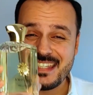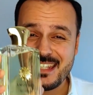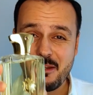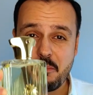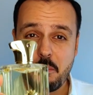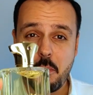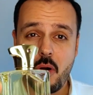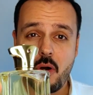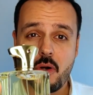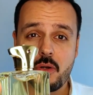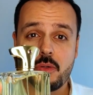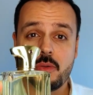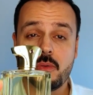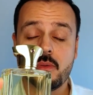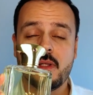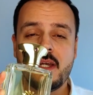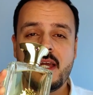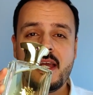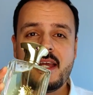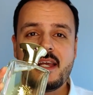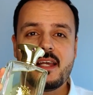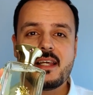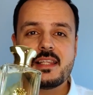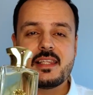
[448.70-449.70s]
in a bottle.
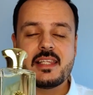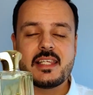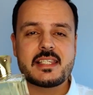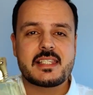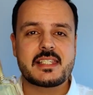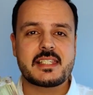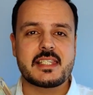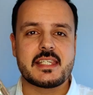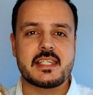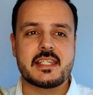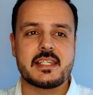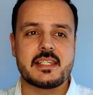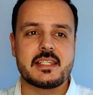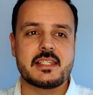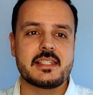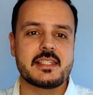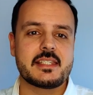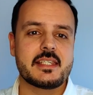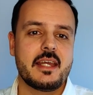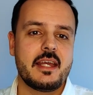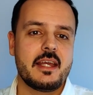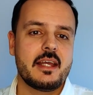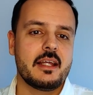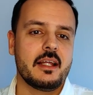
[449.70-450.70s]
This
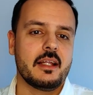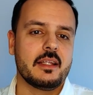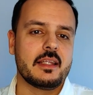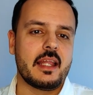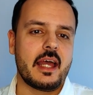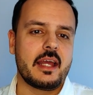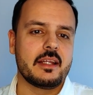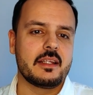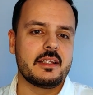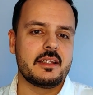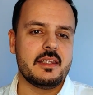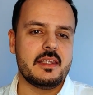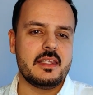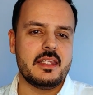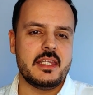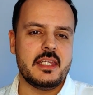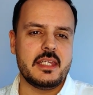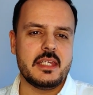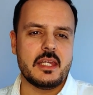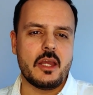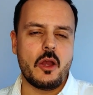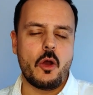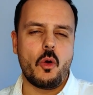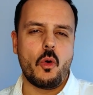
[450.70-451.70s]
is like
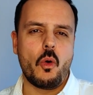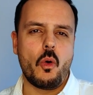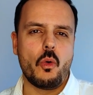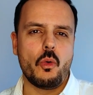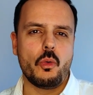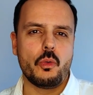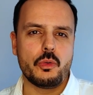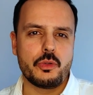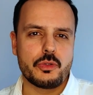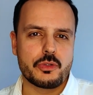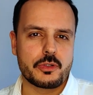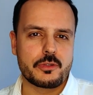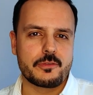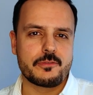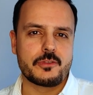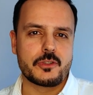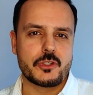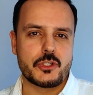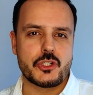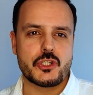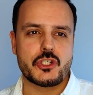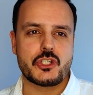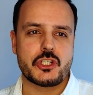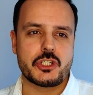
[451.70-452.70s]
the older
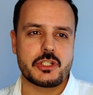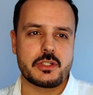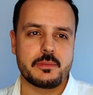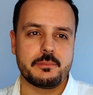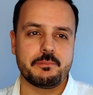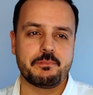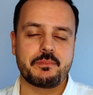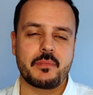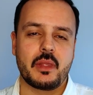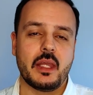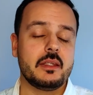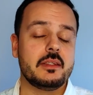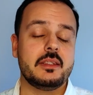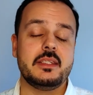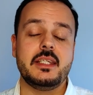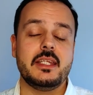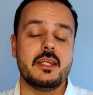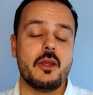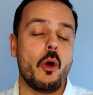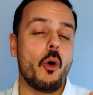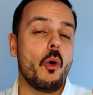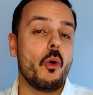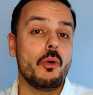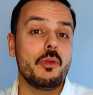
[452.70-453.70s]
version,
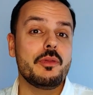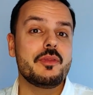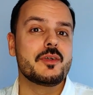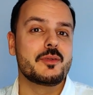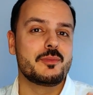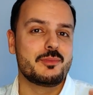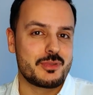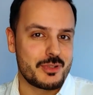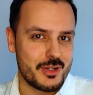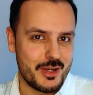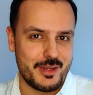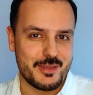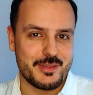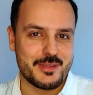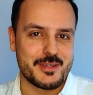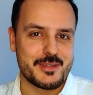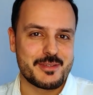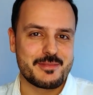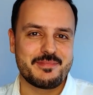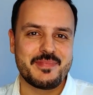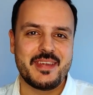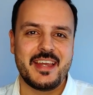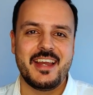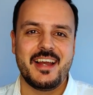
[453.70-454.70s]
the older
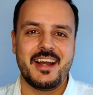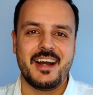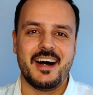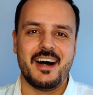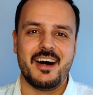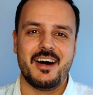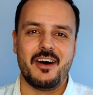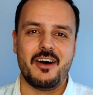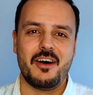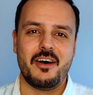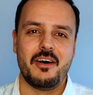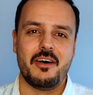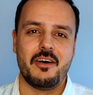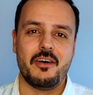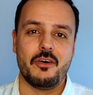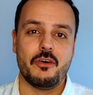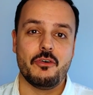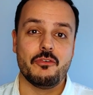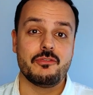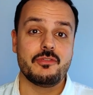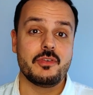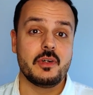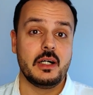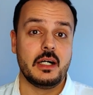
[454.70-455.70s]
brother
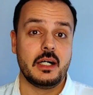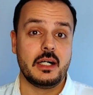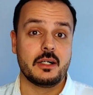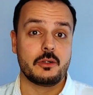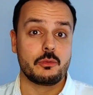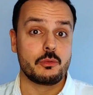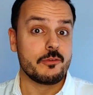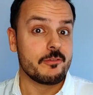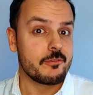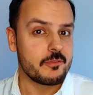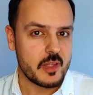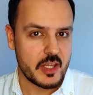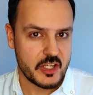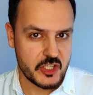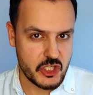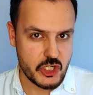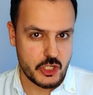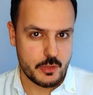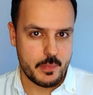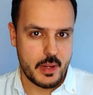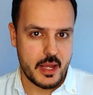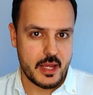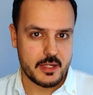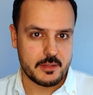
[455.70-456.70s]
of
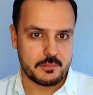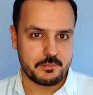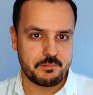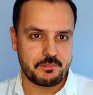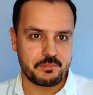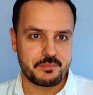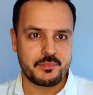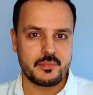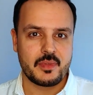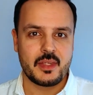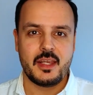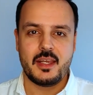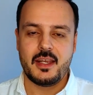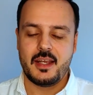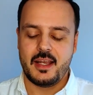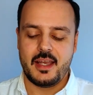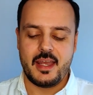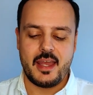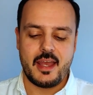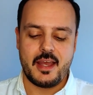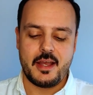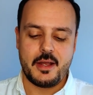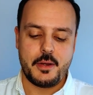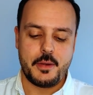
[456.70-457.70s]
Reflection Man,
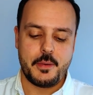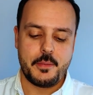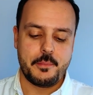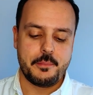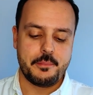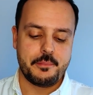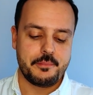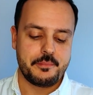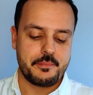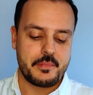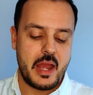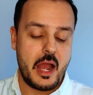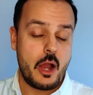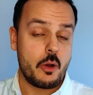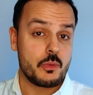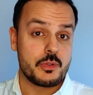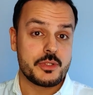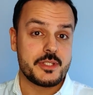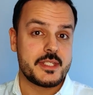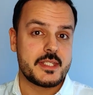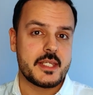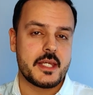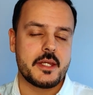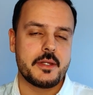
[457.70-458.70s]
I
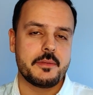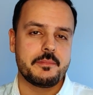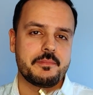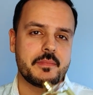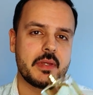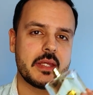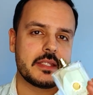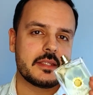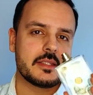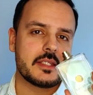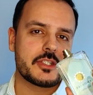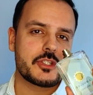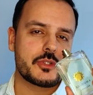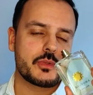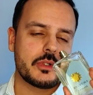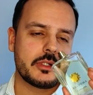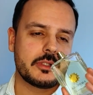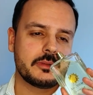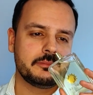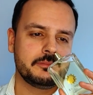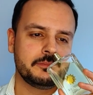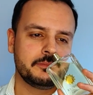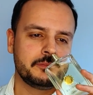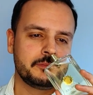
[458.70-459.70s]
would say. And this
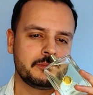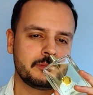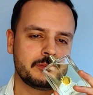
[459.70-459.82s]
one,